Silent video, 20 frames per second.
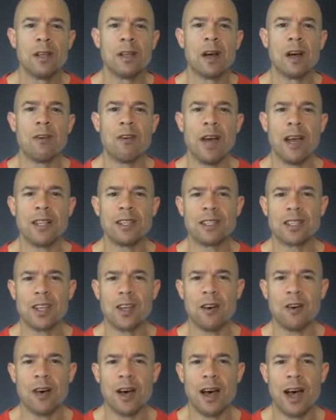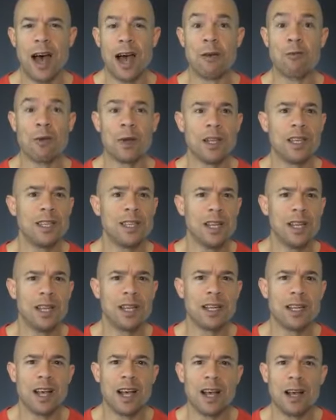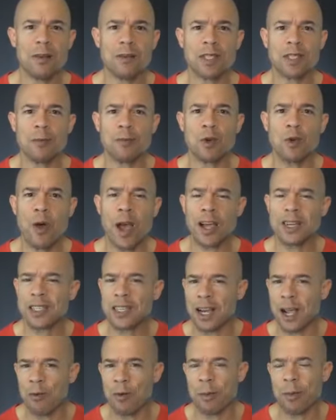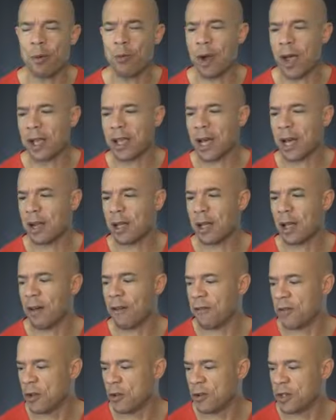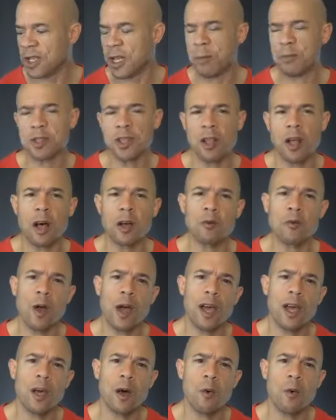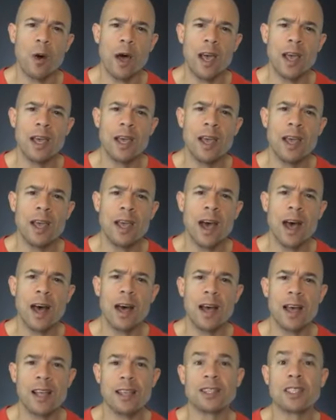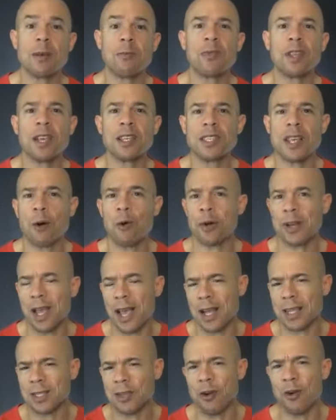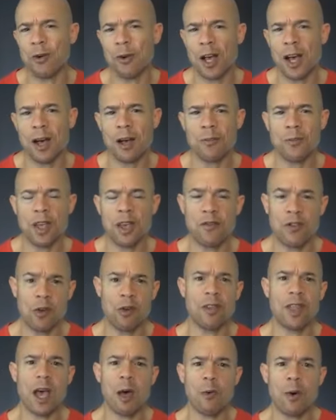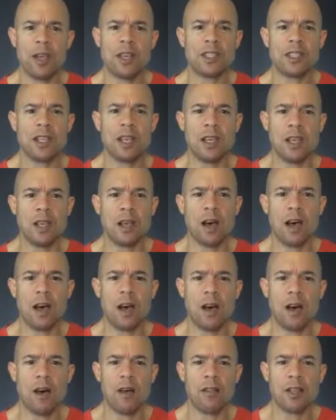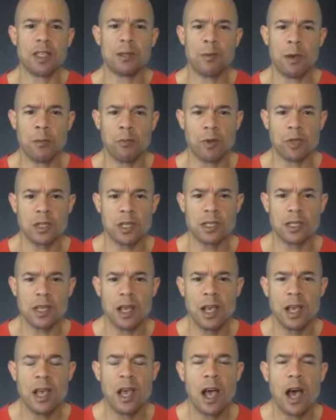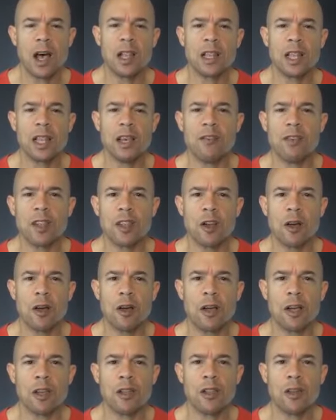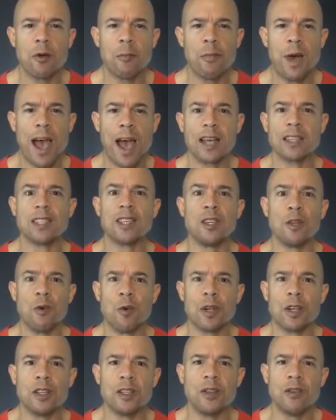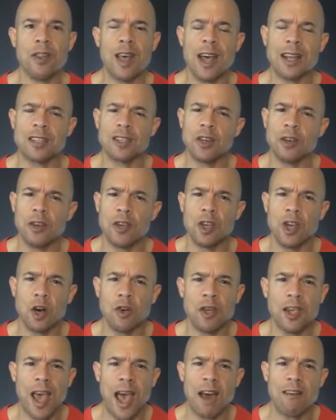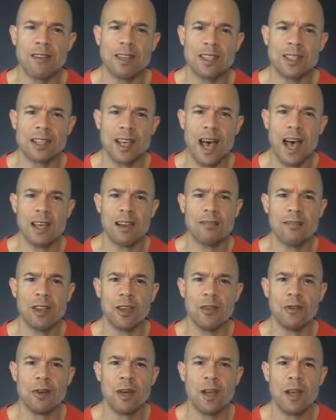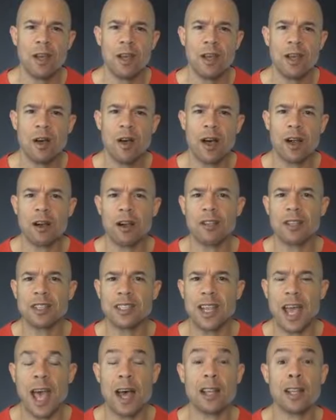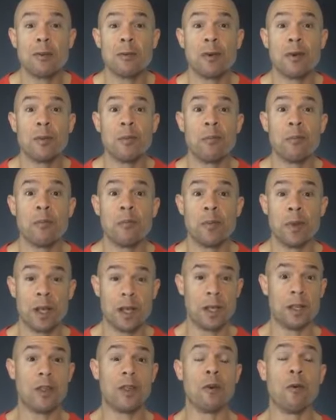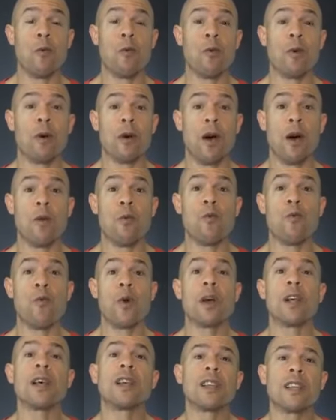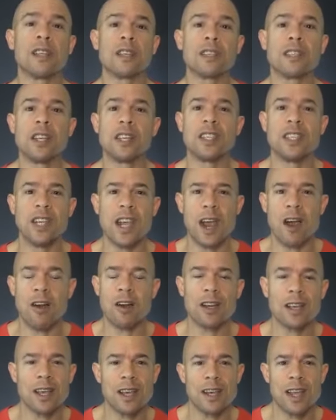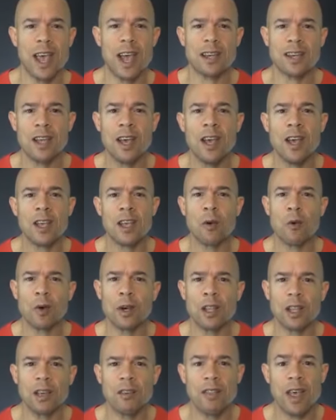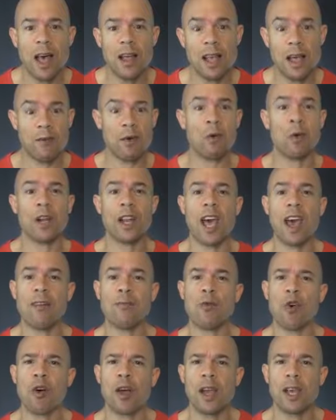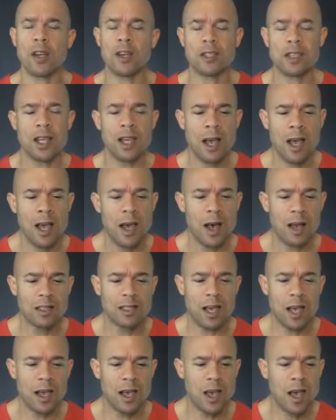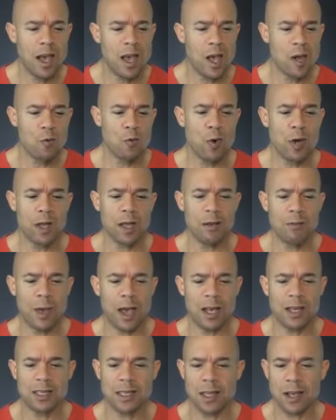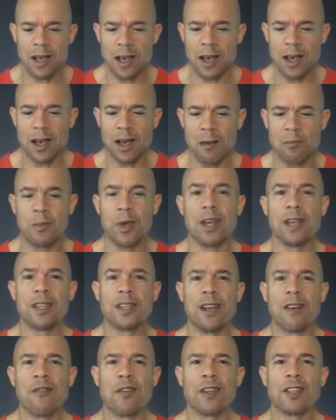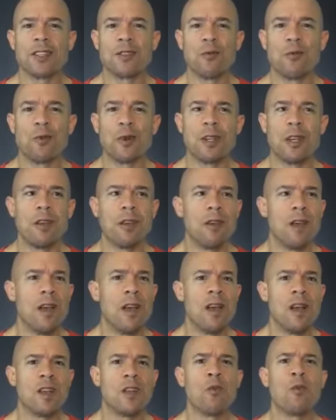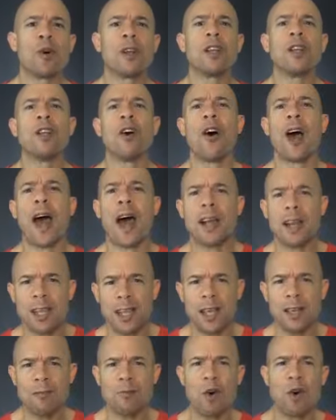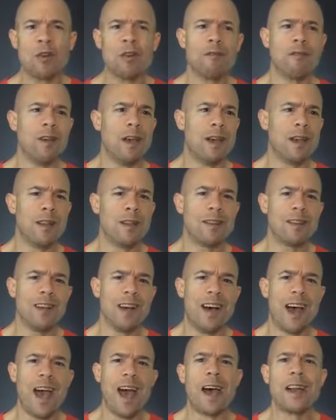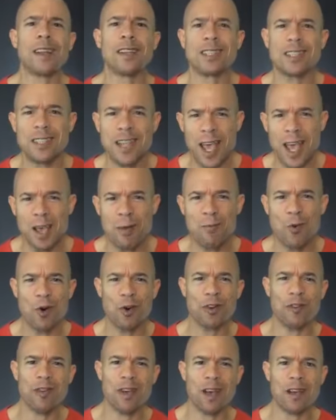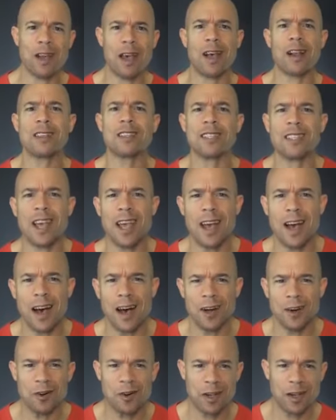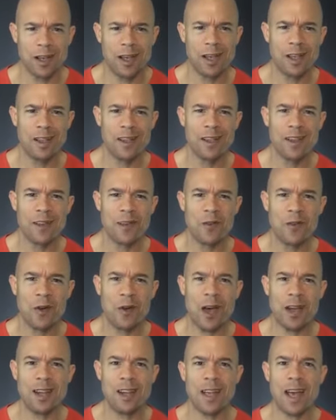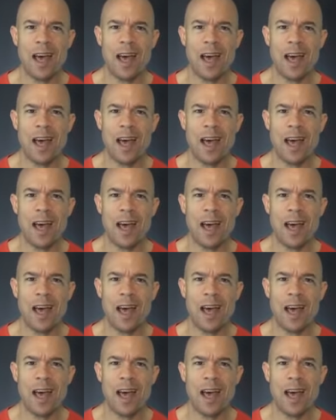All right, so I really needed some direction. I remember I got a few tips along the right way and some things I want to add. So if you're that way, you see all these people just living their passion, you want to do that too. You know you have inside of you, right? All this talent, the ability, the willingness to share and connect. You want to live that life. You want to have more energy. I'll tell you, it really makes a big difference when you want to know how to get motivated, how to stay motivated, how to stay hungry. Right?